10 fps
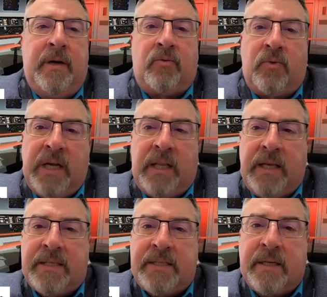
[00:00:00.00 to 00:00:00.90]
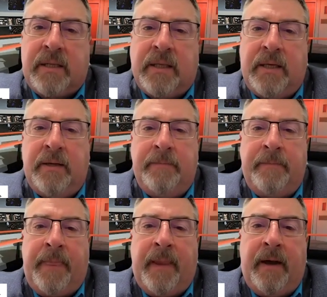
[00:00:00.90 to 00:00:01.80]
realistically
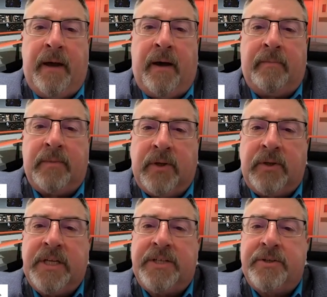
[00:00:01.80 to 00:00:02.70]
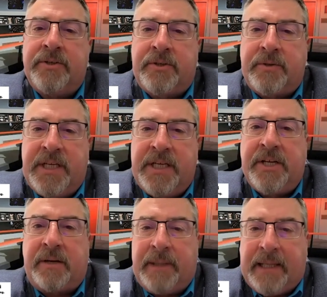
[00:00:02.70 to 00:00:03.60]
um, looked at your
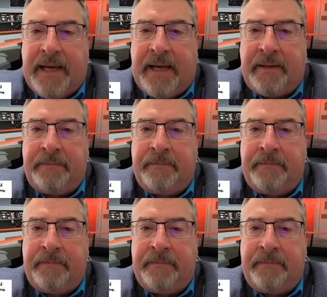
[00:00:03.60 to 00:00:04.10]
strategic plan